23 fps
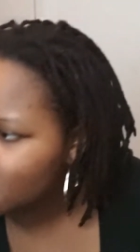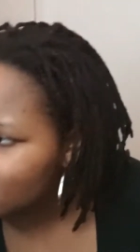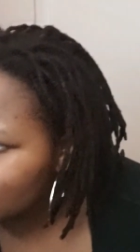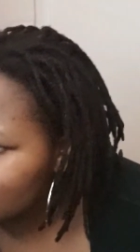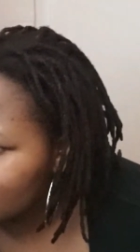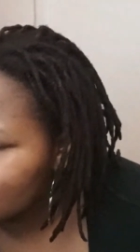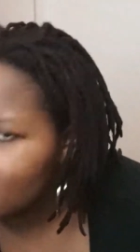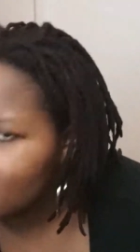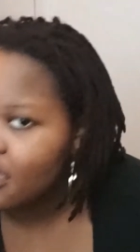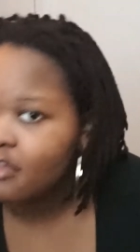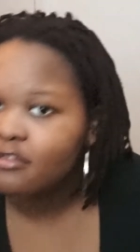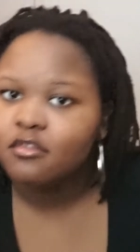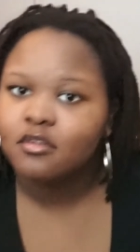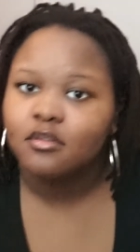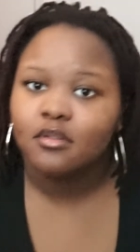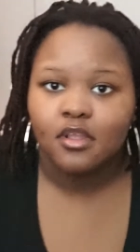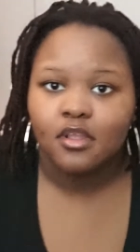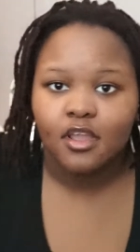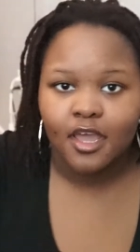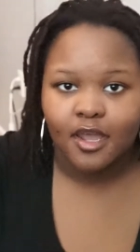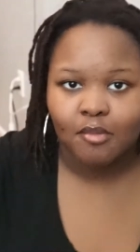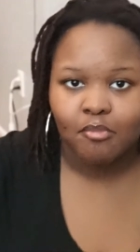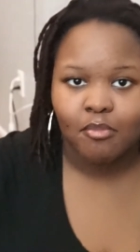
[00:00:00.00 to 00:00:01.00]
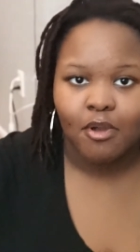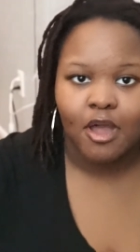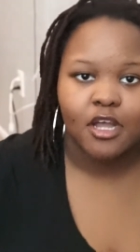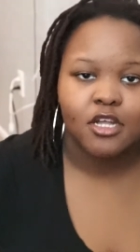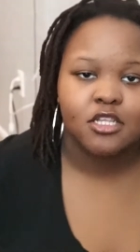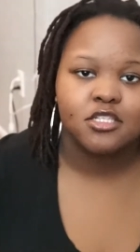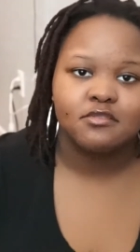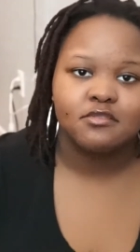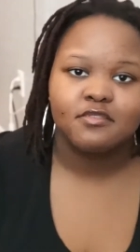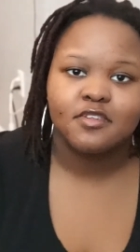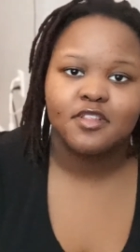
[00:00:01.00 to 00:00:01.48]
Oh, I had a
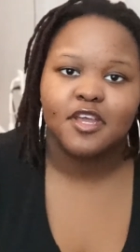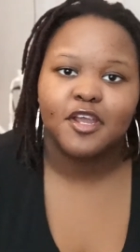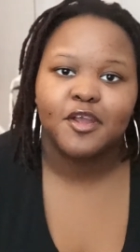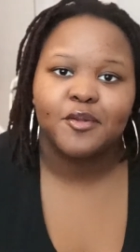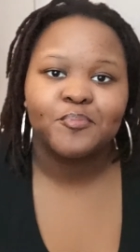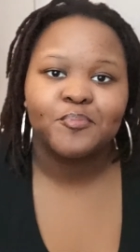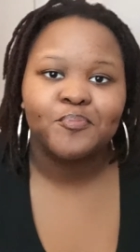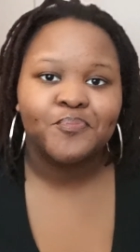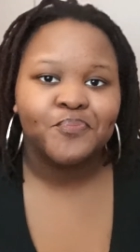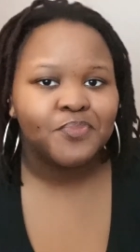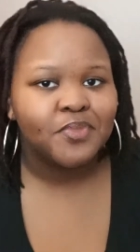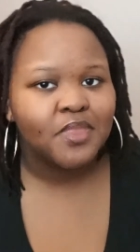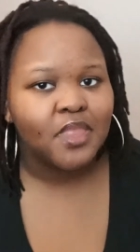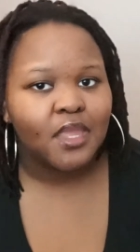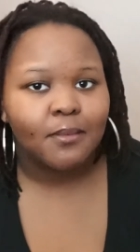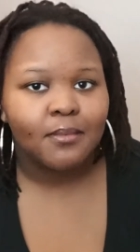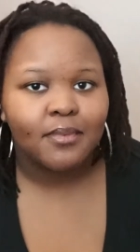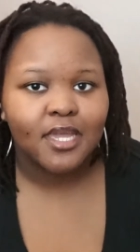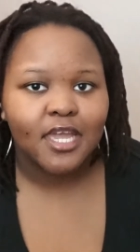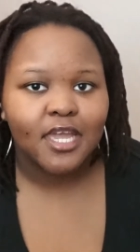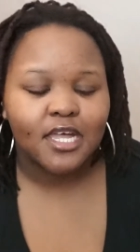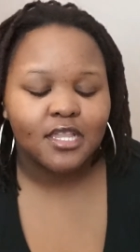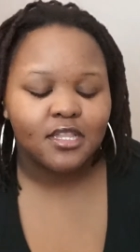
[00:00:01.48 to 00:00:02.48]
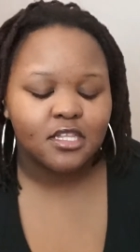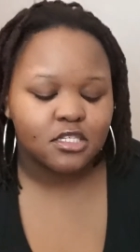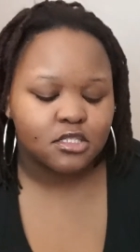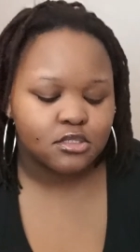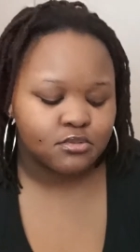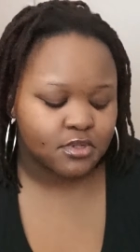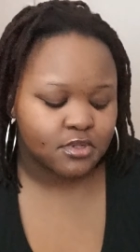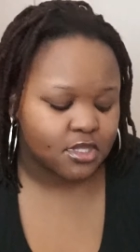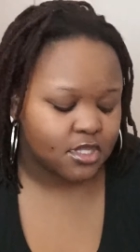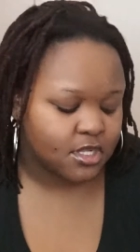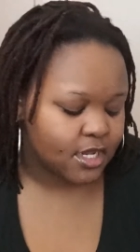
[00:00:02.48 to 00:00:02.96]
box over there. But yeah, it looks
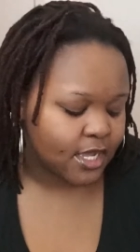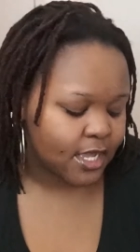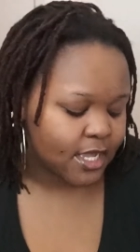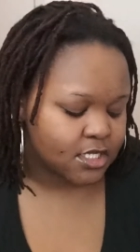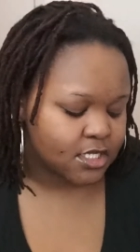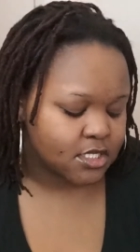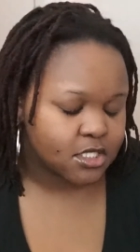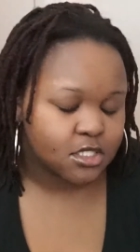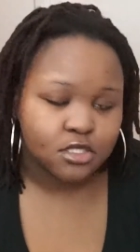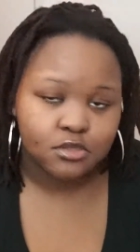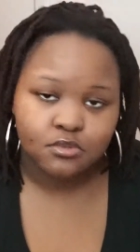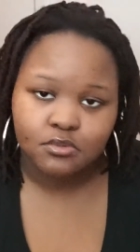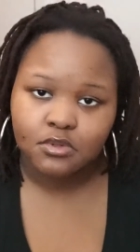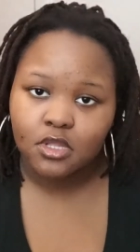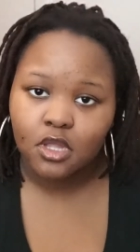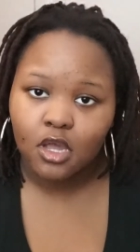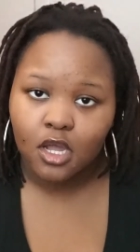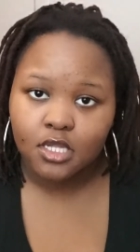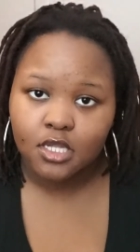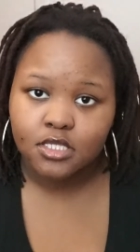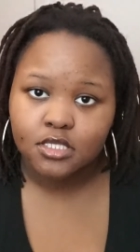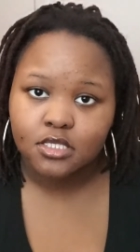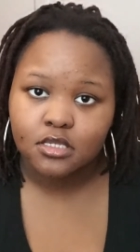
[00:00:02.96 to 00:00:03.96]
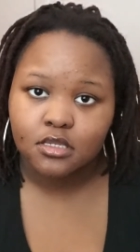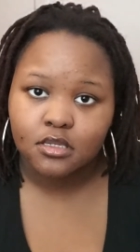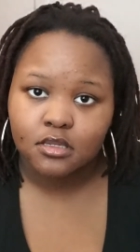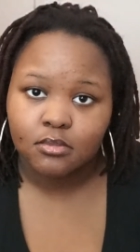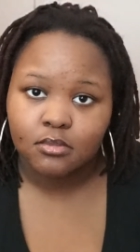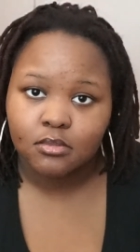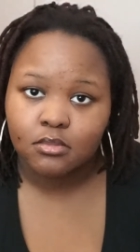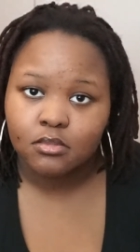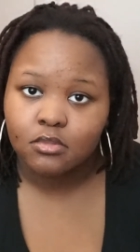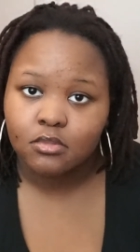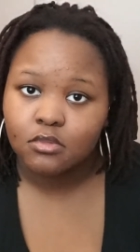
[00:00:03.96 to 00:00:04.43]
really nice, looks really
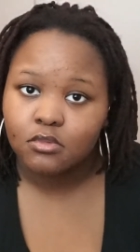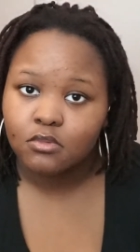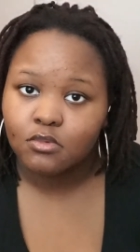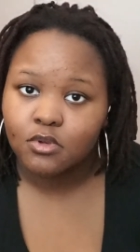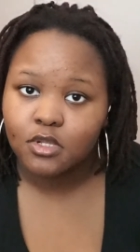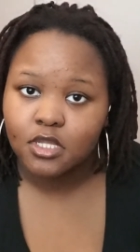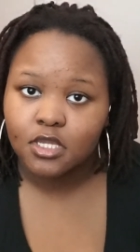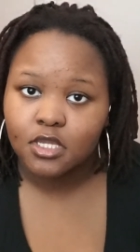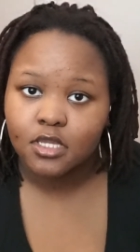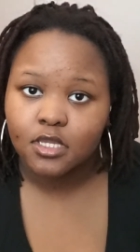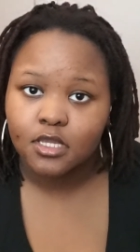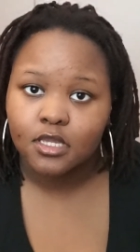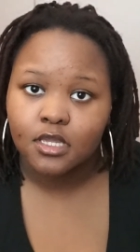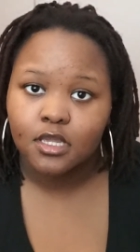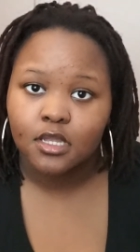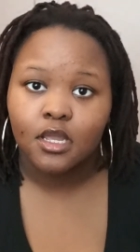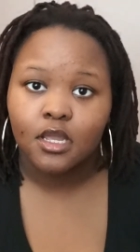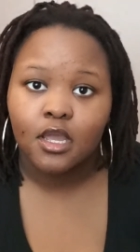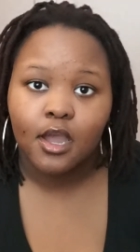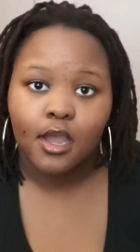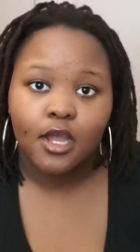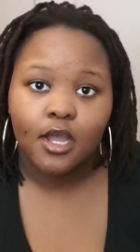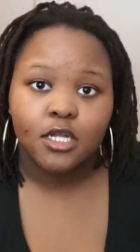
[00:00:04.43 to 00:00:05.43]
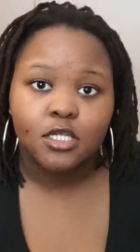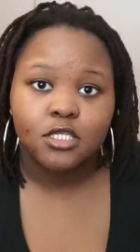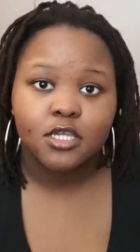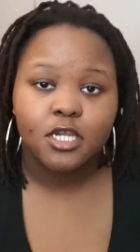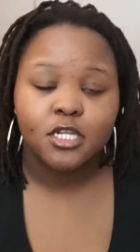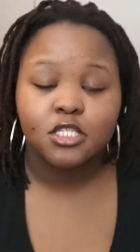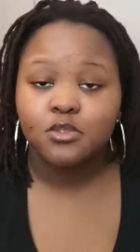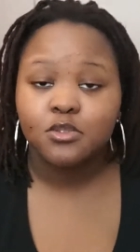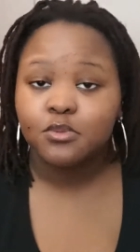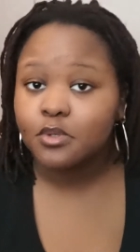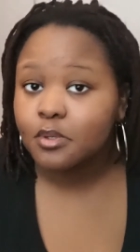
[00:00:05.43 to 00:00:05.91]
awesome, really good. So
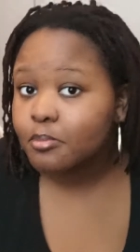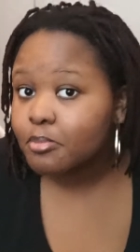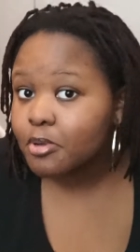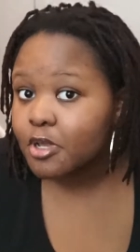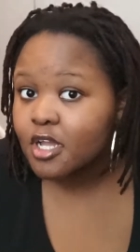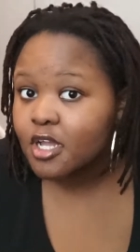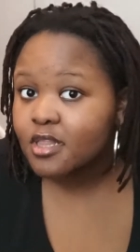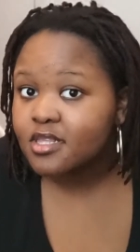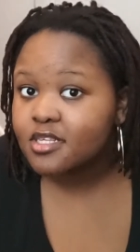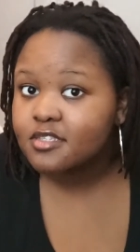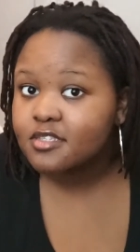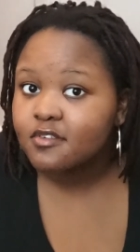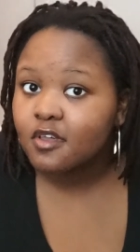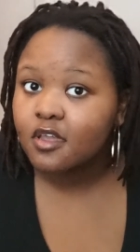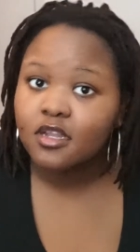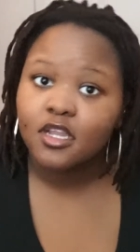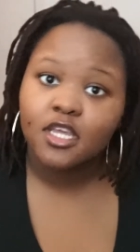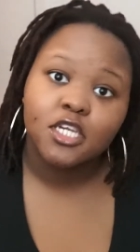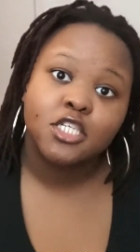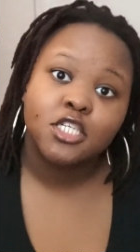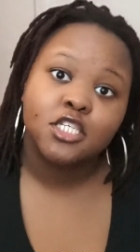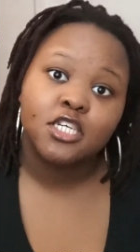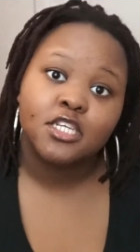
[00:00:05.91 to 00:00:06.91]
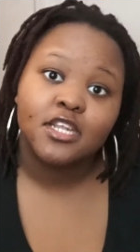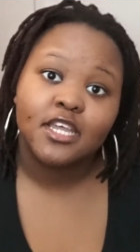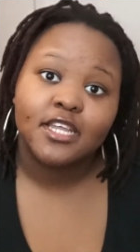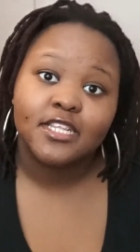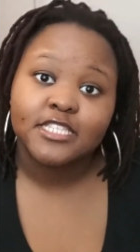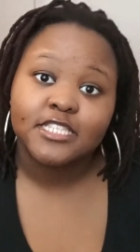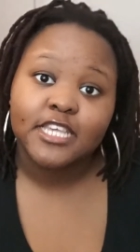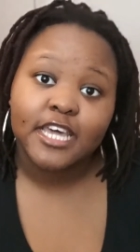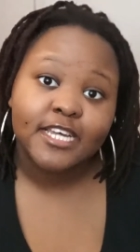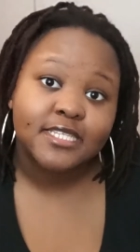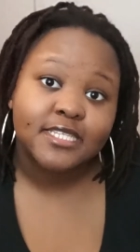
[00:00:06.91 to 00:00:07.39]
I just want to put on this foundation and
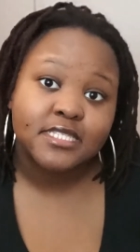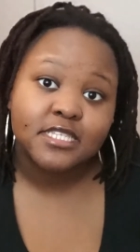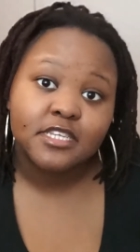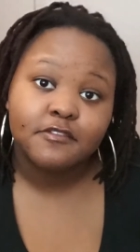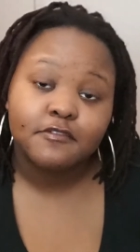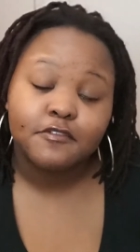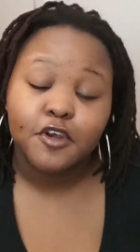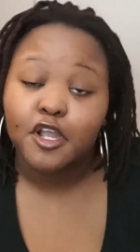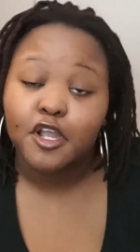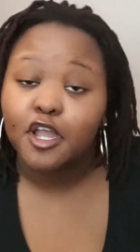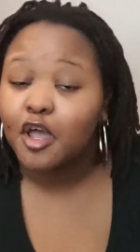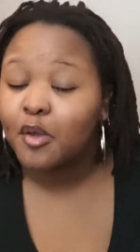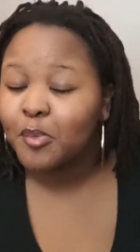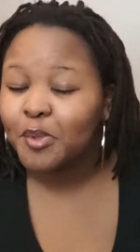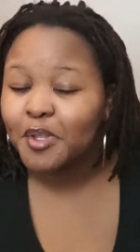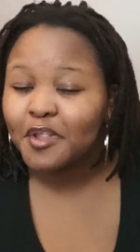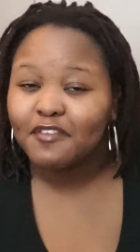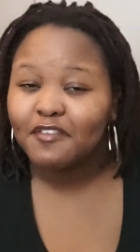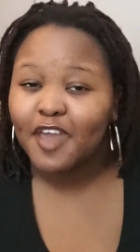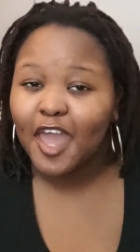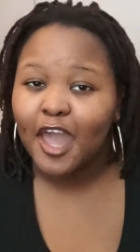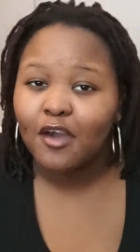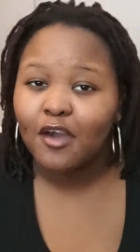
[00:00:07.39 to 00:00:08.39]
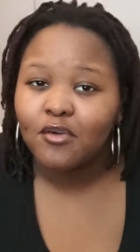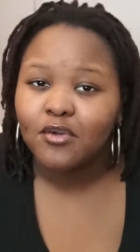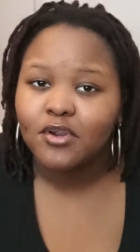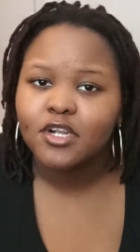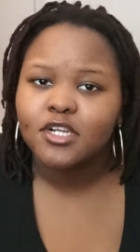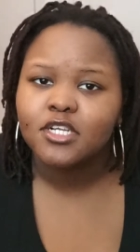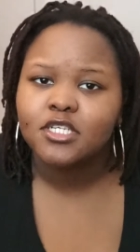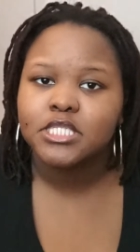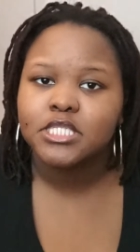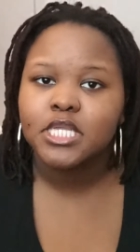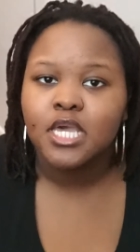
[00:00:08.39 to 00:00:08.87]
test it for a couple of
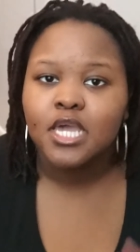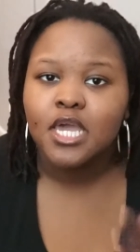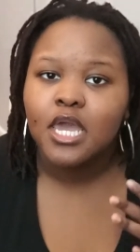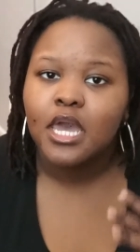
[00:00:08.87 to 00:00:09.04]
hours.